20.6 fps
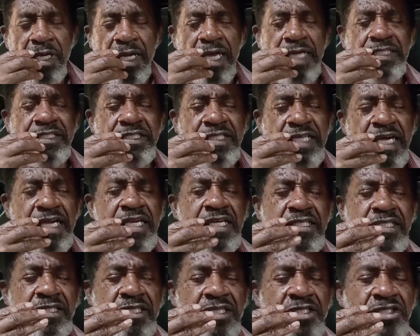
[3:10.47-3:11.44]
and say
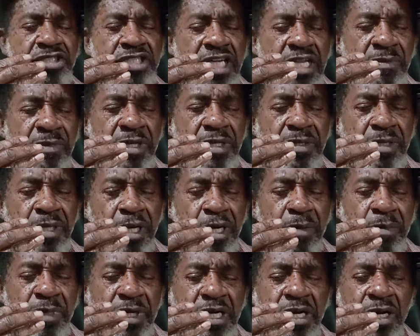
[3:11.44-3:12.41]
it's legitimate
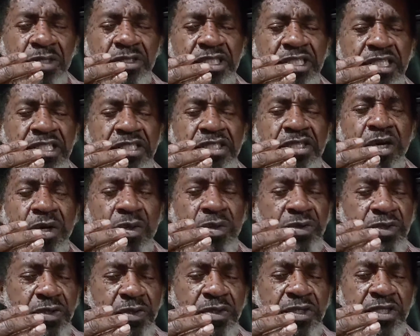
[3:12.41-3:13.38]
because it has
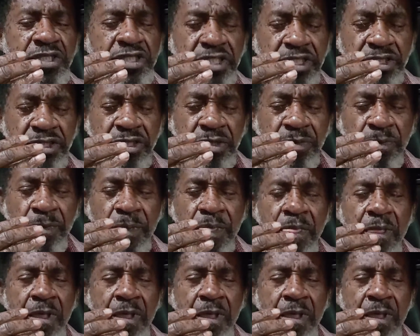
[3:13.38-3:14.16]
gone through the system.